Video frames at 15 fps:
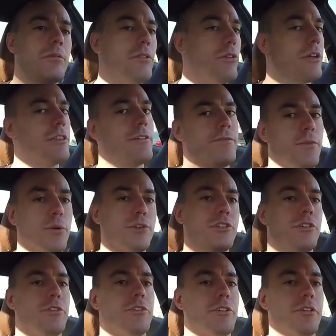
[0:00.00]
look at the
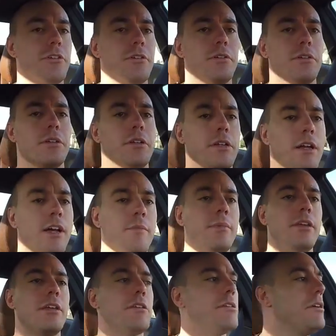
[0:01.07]
4-cylinder. I
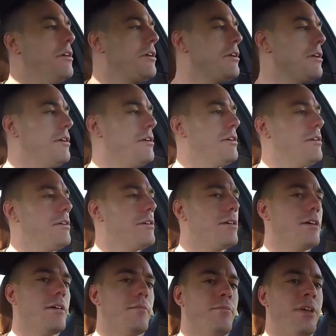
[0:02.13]
mean,
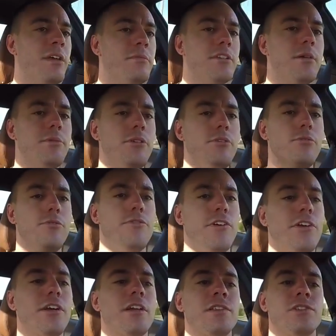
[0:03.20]
BMW
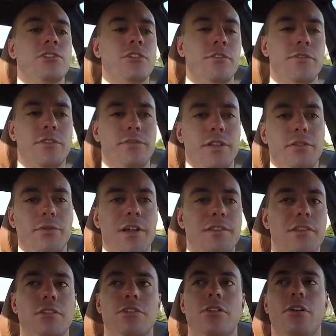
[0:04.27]
very conservatively
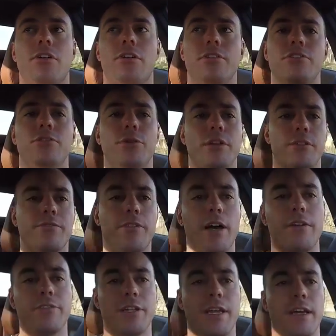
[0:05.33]
rates this car as doing a
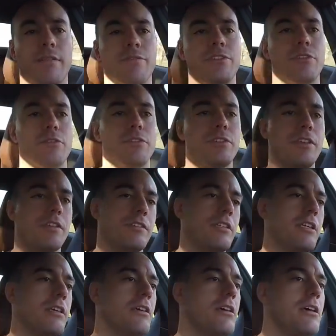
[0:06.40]
5.5 0 to
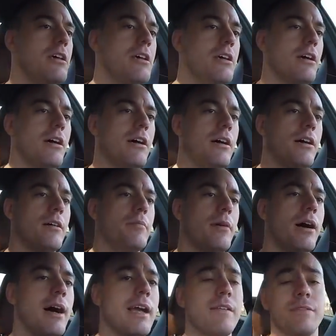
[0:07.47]
60.
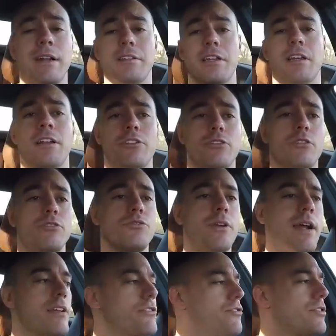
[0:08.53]
I have not taken it to a
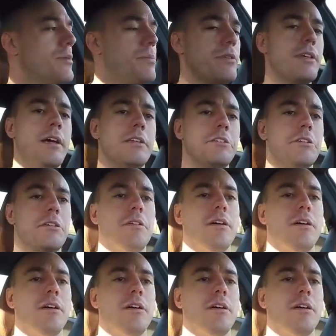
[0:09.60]
drag strip yet,